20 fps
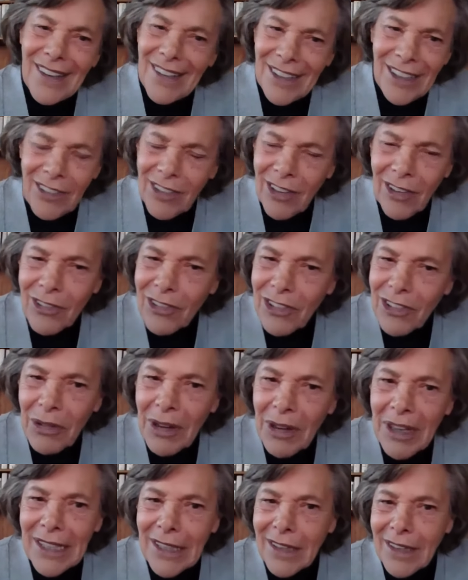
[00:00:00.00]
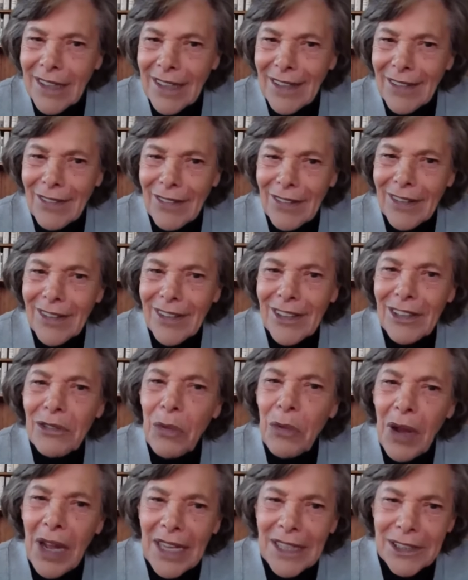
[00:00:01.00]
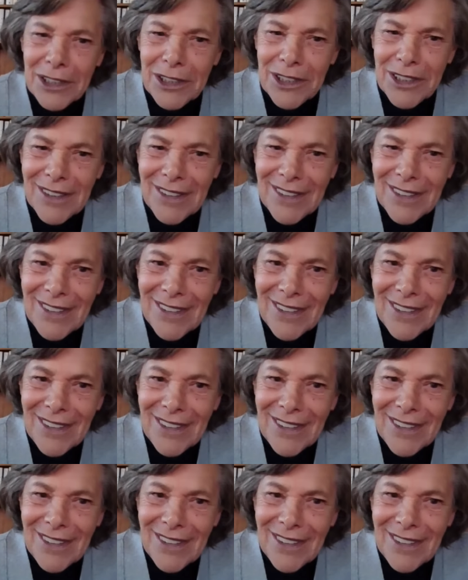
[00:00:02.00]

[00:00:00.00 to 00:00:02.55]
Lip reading: you don't do anything, you watch,